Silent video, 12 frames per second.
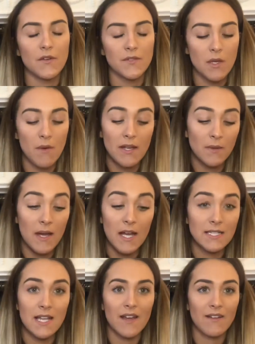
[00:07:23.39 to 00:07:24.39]
So anyway,
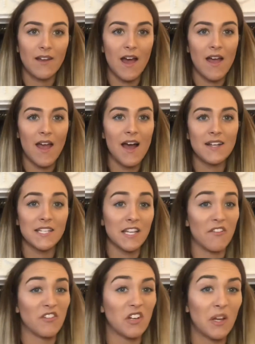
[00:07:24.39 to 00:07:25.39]
I said, like, I didn't
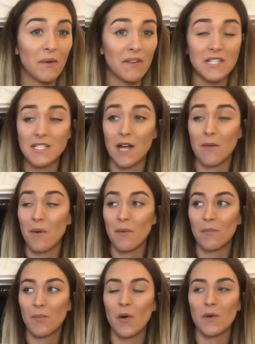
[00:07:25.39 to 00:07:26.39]
have a clue at this
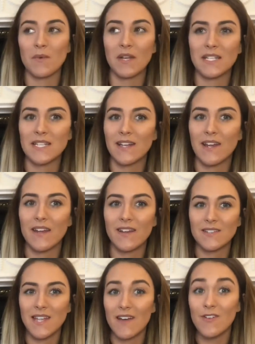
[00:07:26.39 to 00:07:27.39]
point when he said it, and I
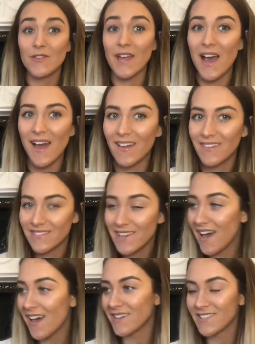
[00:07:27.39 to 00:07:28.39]
was like, oh
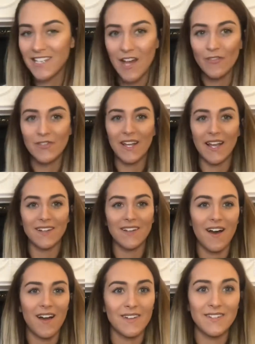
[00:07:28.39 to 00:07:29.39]
yeah, definitely,
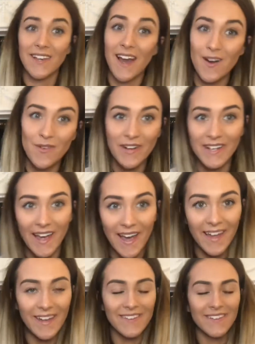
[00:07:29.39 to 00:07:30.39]
like, yeah, I want to
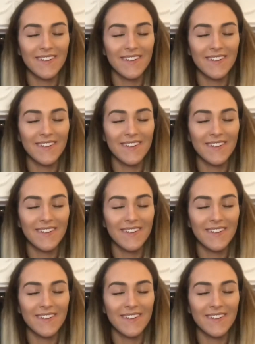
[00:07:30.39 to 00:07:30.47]
get in.